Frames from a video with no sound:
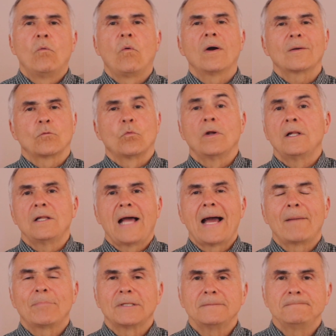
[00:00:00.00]
What will
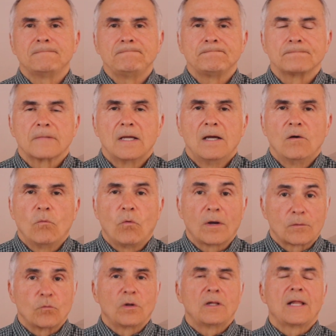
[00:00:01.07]
happen?
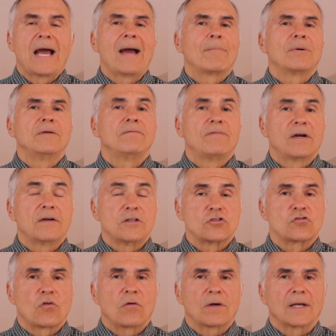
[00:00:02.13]
What will happen very
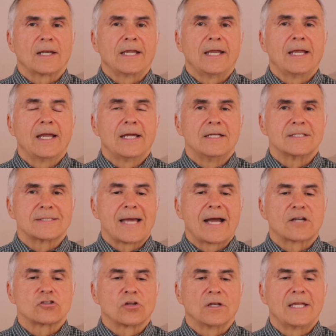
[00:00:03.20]
shortly is
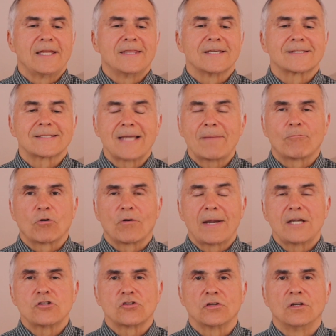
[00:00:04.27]
actually the
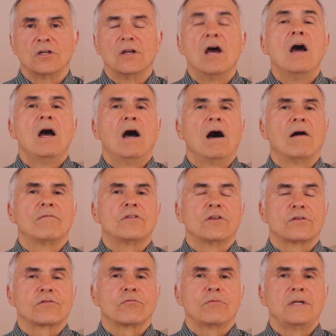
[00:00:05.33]
separation of
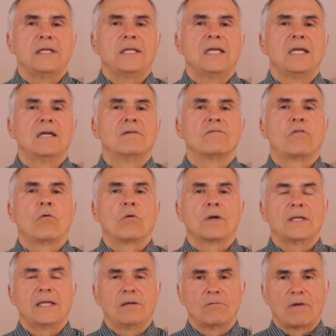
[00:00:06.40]
the three D and four
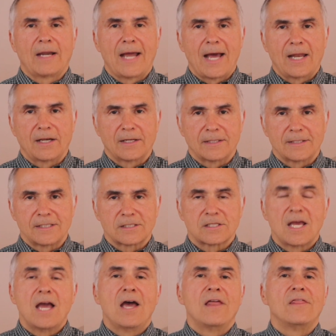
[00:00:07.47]
D realities.
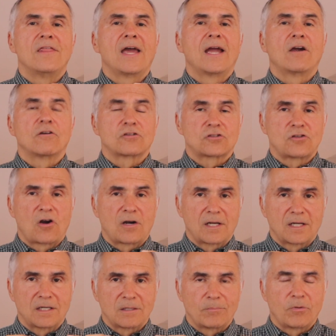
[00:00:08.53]
They are starting to